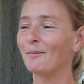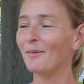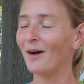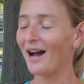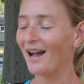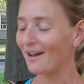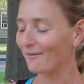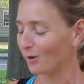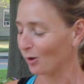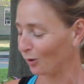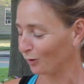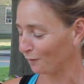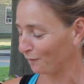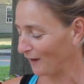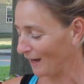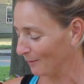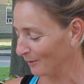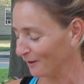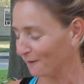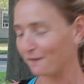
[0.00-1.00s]
I have an old
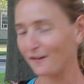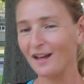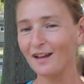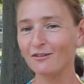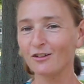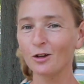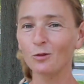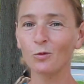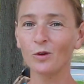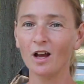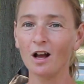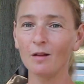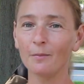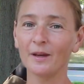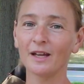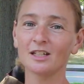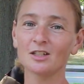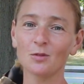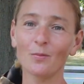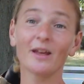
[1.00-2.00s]
family favorite. We all
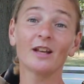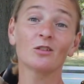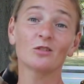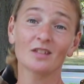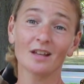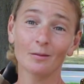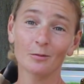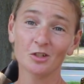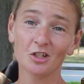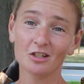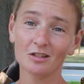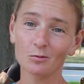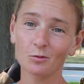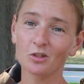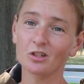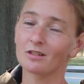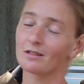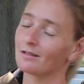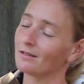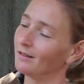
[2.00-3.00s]
make tomato sandwiches,
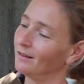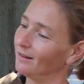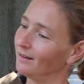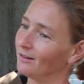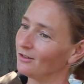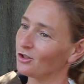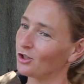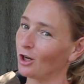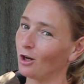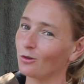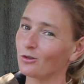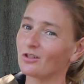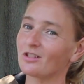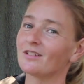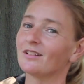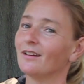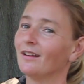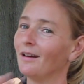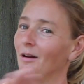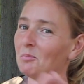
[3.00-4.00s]
which is
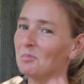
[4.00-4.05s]
toast,